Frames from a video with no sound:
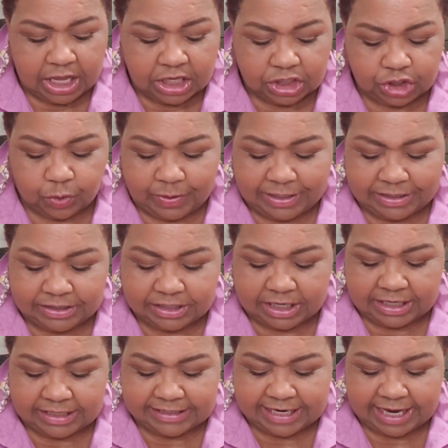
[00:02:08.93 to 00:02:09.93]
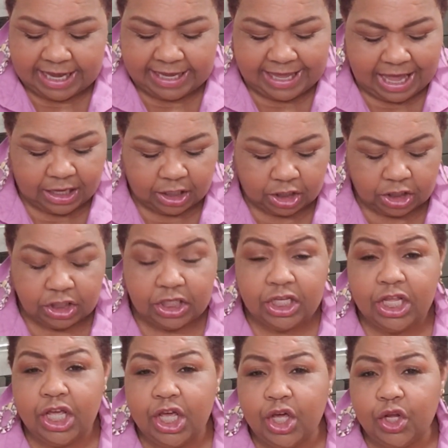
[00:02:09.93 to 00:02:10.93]
So it's going to take out a
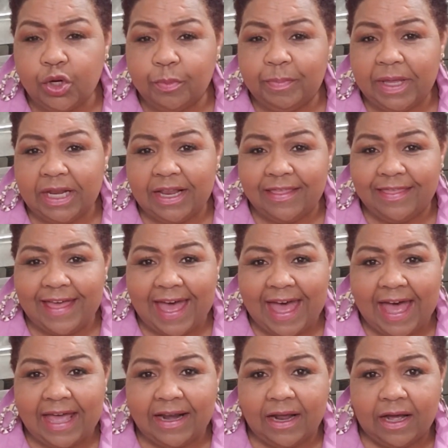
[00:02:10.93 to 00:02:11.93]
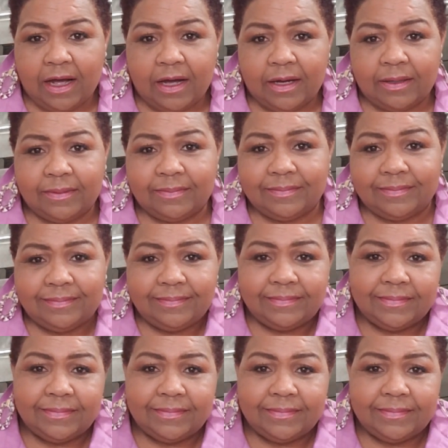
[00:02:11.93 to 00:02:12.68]
little bit of that um,